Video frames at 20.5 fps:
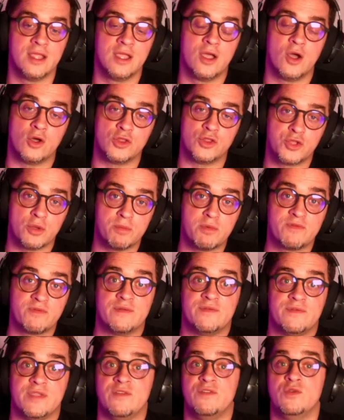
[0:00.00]
On top of
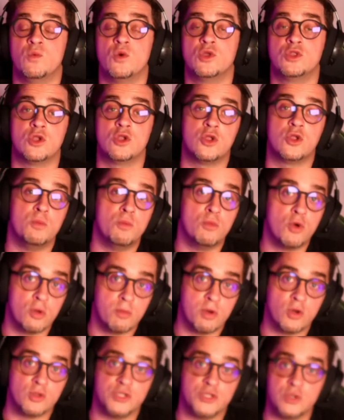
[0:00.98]
that, if you want to learn more
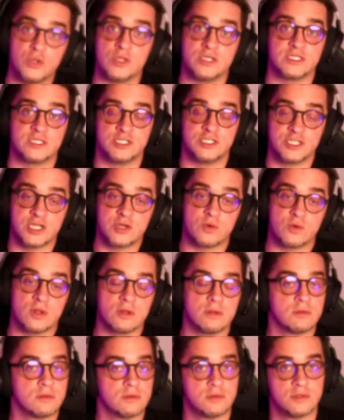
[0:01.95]
about Unix in general,
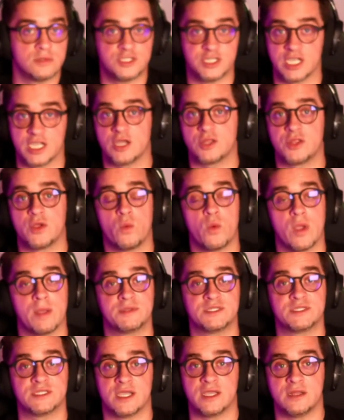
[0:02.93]
check out our
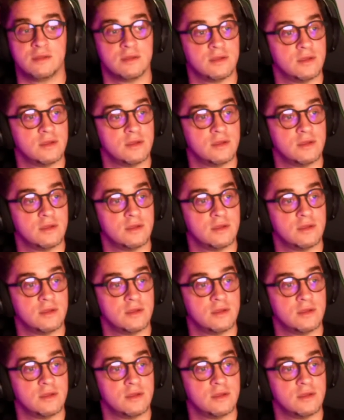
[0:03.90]
website.